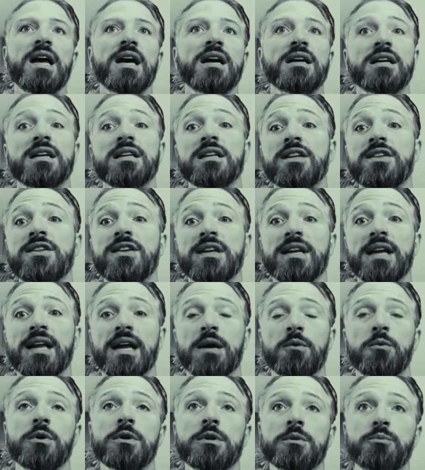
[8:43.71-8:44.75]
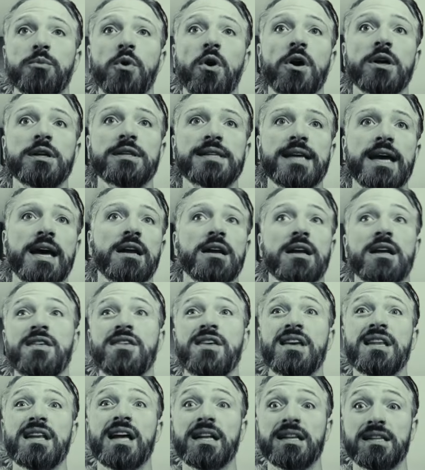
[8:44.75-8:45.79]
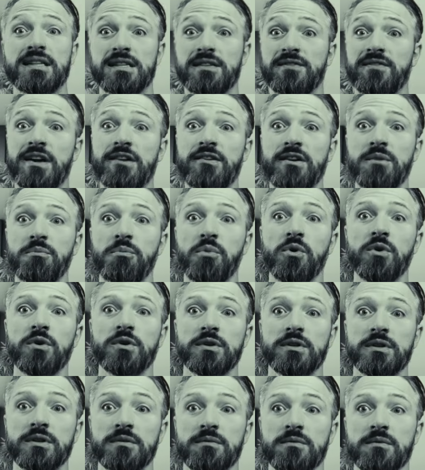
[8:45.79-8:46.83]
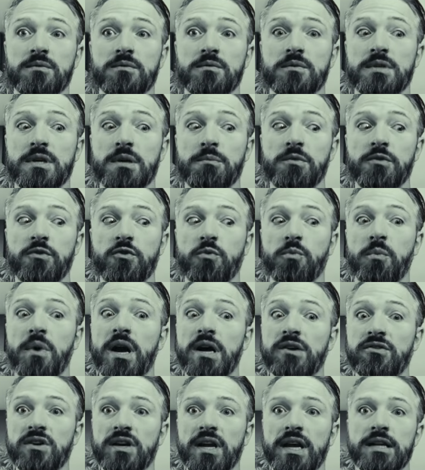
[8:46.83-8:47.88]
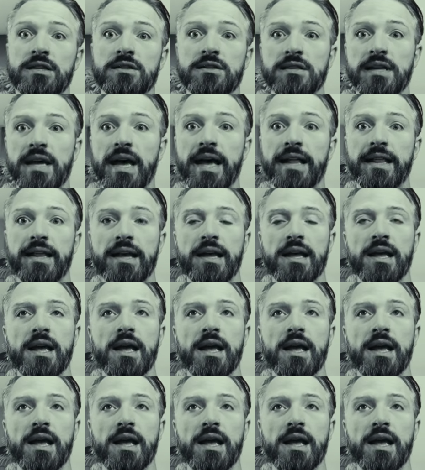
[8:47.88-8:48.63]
Another thing that I want to point out, I think that's very important. Some of you might relate to that.